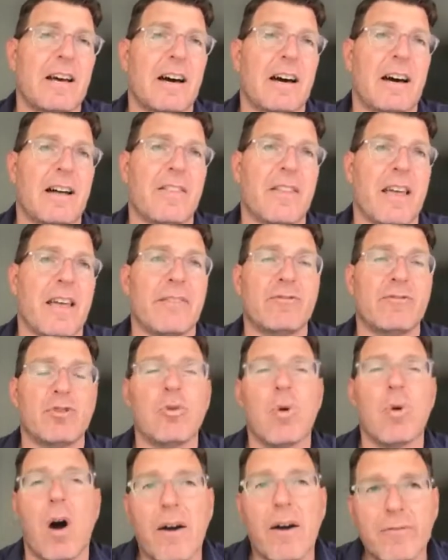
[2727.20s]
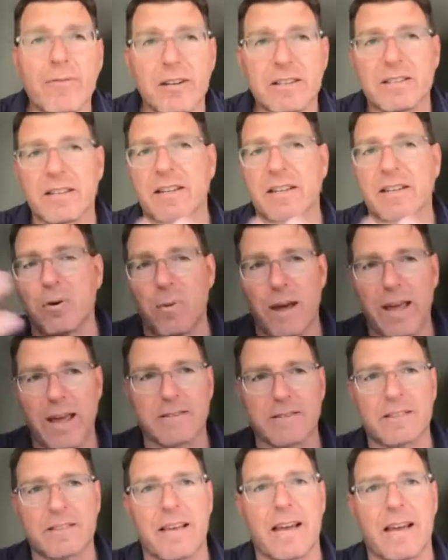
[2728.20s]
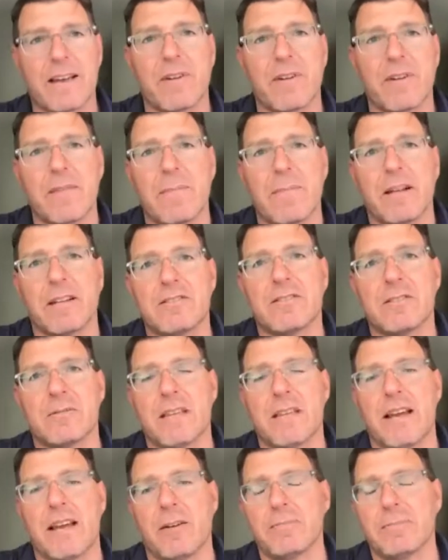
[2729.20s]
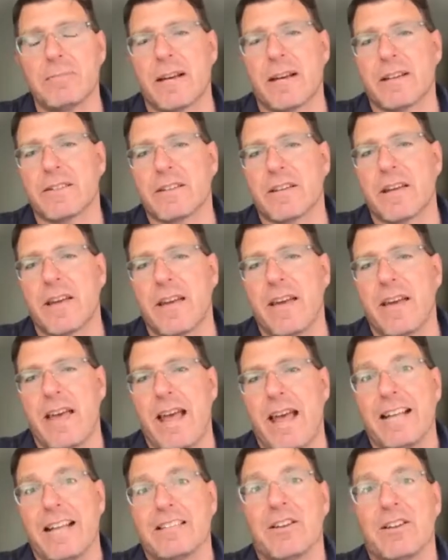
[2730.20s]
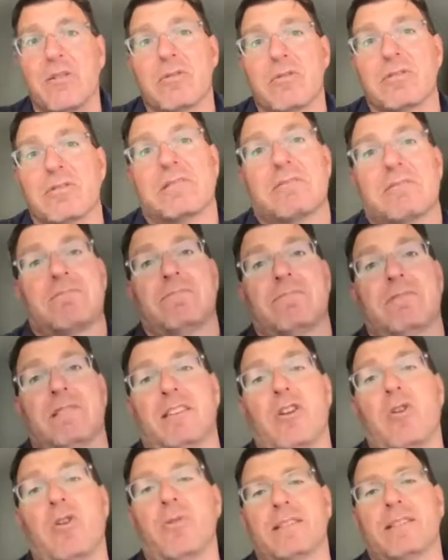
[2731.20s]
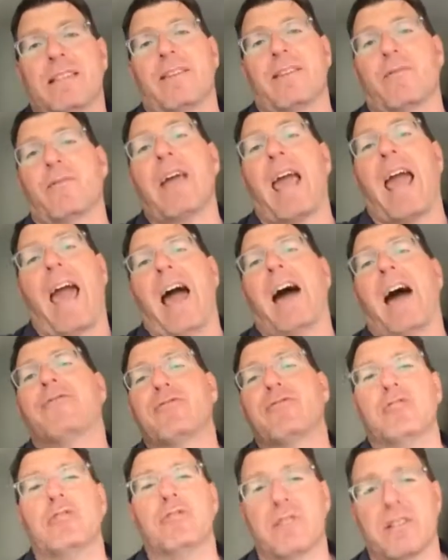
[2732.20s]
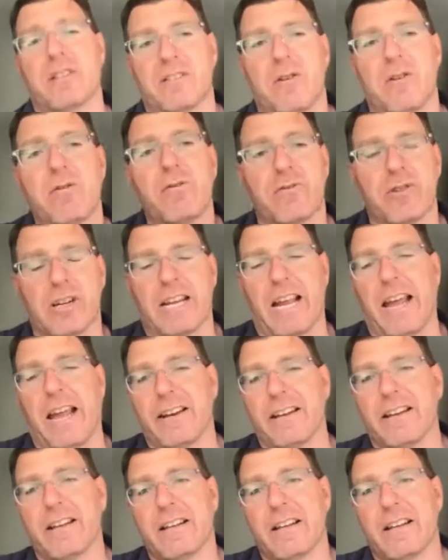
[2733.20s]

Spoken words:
They have new offerings that go way outside what I mentioned with the help desk. And so it was, it's like we have to do this over again.